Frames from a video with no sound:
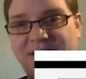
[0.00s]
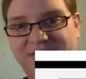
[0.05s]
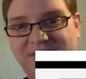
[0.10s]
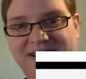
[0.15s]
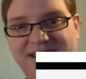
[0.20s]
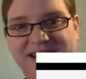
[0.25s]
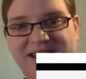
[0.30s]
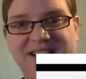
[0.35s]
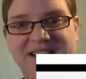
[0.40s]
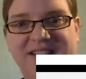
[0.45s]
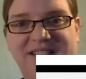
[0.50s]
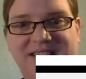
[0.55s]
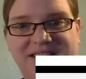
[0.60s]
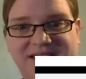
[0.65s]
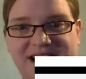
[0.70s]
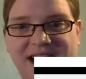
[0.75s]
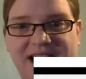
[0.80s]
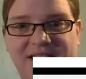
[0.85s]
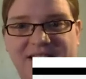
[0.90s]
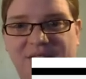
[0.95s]
seen in the
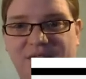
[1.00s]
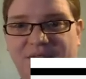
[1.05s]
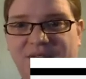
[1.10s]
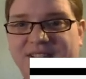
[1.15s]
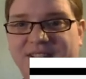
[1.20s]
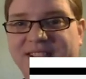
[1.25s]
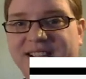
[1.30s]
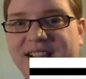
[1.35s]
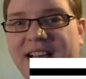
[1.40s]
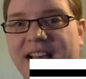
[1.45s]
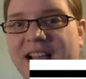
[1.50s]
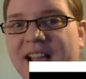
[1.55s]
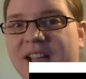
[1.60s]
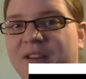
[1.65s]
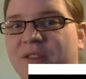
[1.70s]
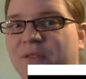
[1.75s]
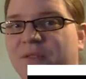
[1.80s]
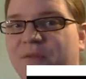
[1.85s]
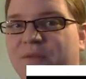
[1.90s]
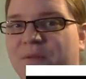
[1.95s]
title of the slide
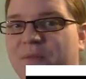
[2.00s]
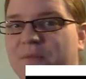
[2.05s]
or from